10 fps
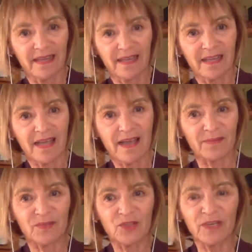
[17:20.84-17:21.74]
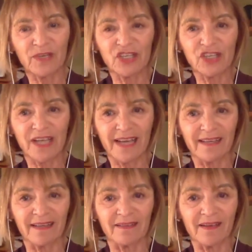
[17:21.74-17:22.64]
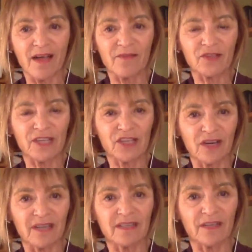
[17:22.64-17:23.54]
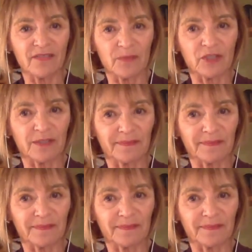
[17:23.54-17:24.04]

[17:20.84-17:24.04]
uh, to initiate a, a conversation on a tough subject.